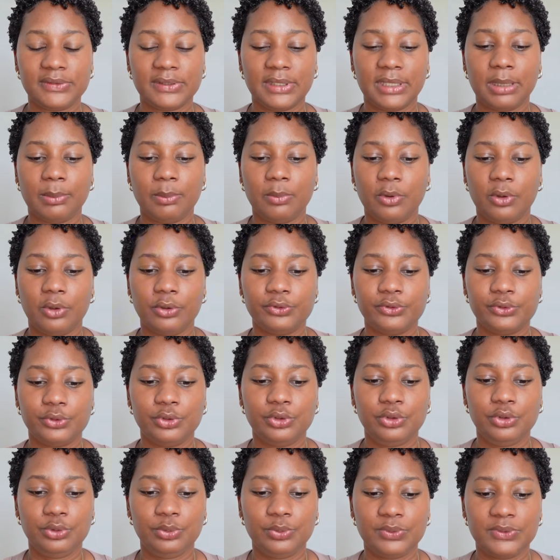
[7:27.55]
that I'm also
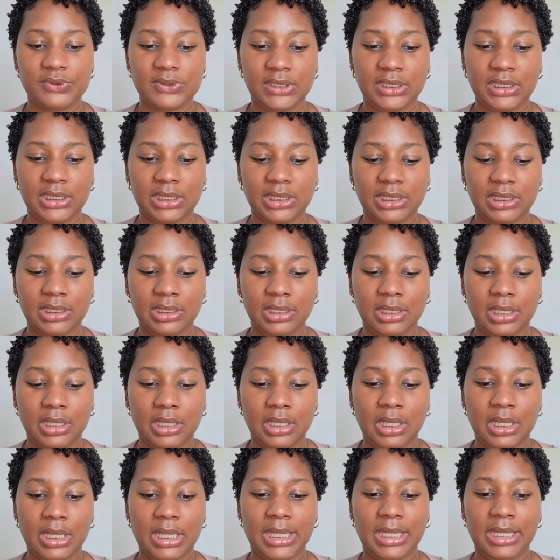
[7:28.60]
using
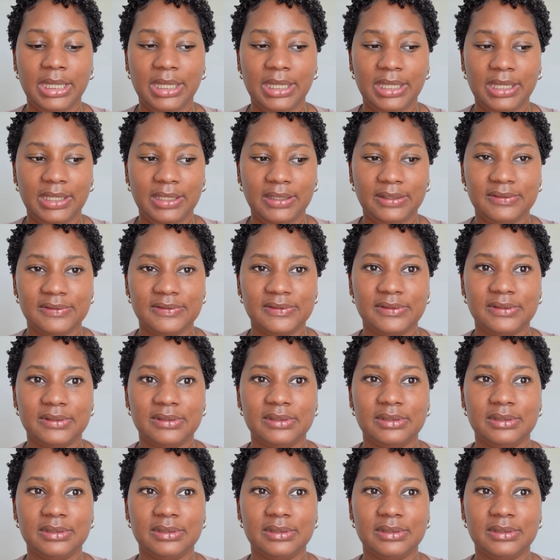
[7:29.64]
is